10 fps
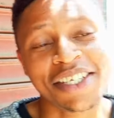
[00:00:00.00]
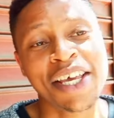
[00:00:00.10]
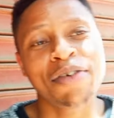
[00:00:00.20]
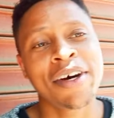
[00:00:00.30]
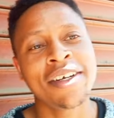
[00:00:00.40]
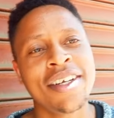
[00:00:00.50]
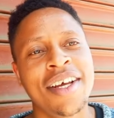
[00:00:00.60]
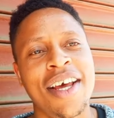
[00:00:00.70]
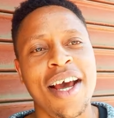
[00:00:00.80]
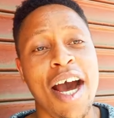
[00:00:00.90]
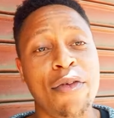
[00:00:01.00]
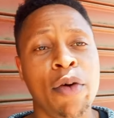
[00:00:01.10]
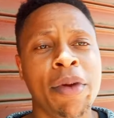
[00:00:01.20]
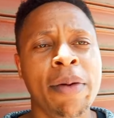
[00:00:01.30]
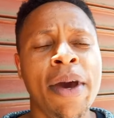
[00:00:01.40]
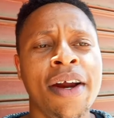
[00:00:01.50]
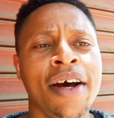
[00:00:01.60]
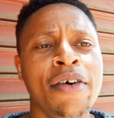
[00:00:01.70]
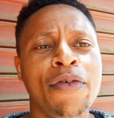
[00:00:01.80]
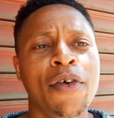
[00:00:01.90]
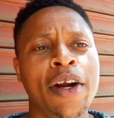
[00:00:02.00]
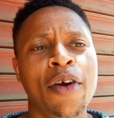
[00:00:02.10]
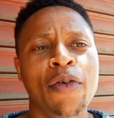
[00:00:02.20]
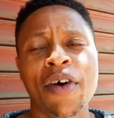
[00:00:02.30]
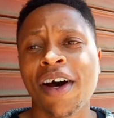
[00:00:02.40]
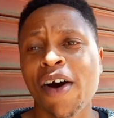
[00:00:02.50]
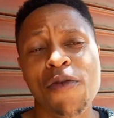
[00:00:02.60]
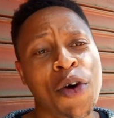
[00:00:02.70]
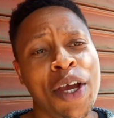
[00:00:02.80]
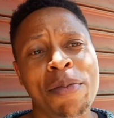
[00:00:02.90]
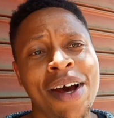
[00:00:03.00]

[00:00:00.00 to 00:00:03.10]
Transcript: is Given uh, from Kibera, friend of uh, Vonya